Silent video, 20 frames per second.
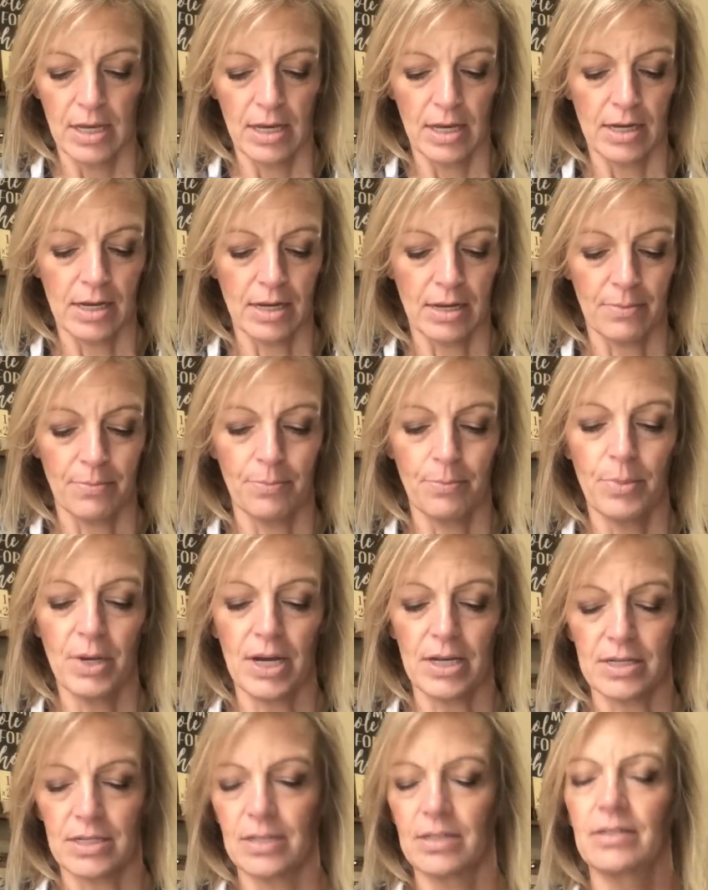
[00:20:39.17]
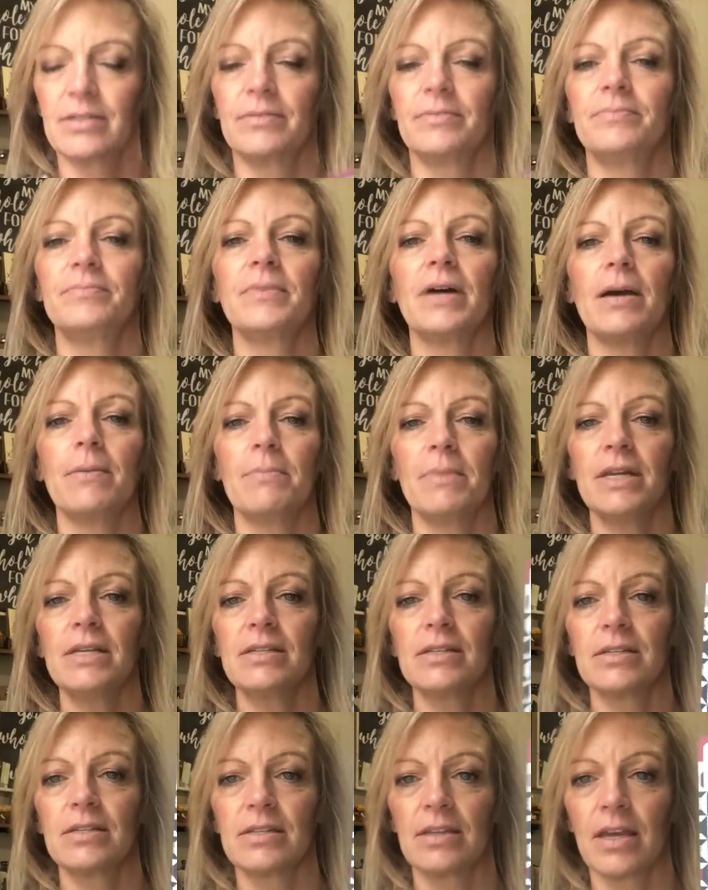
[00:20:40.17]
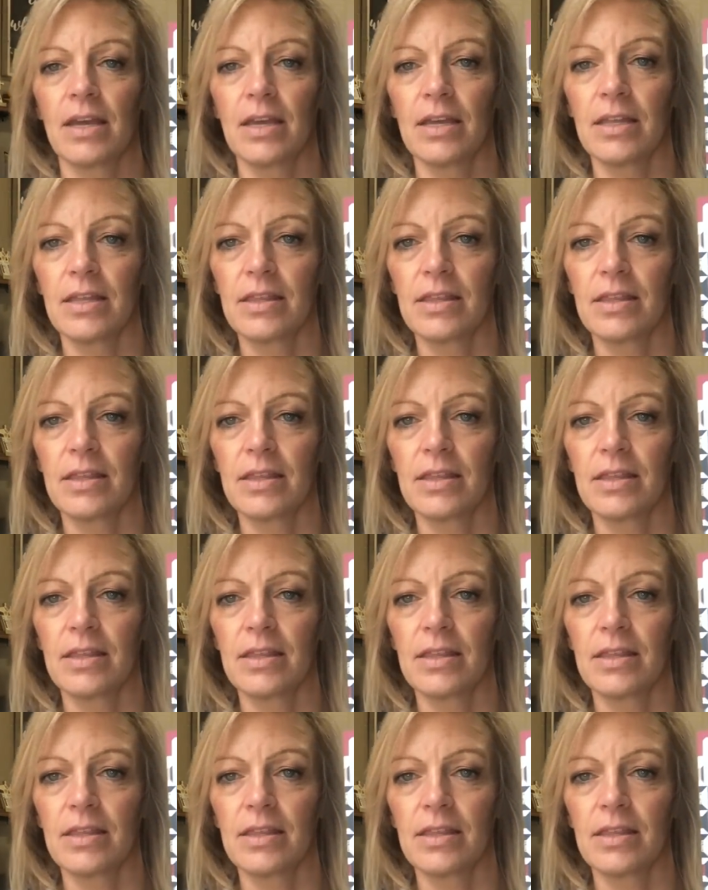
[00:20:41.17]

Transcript: Um, but I meant to say